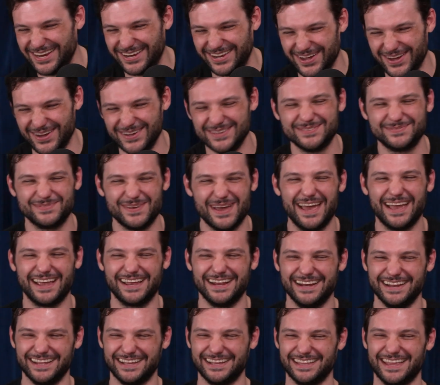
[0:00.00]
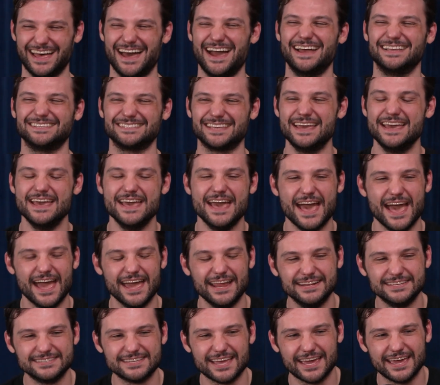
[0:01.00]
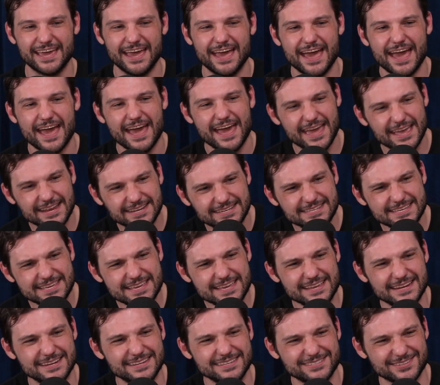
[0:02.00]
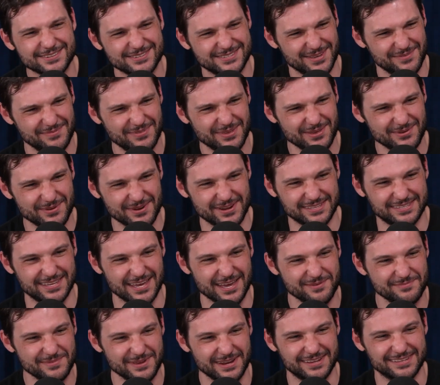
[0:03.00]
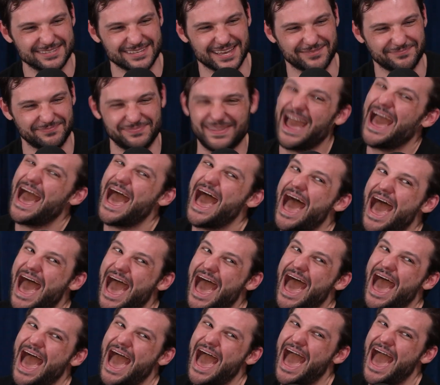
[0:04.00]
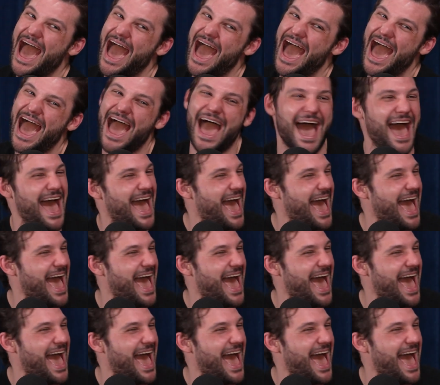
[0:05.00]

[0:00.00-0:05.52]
goes back into class and is like, hey, is there something you want to tell me? And he's like, come on.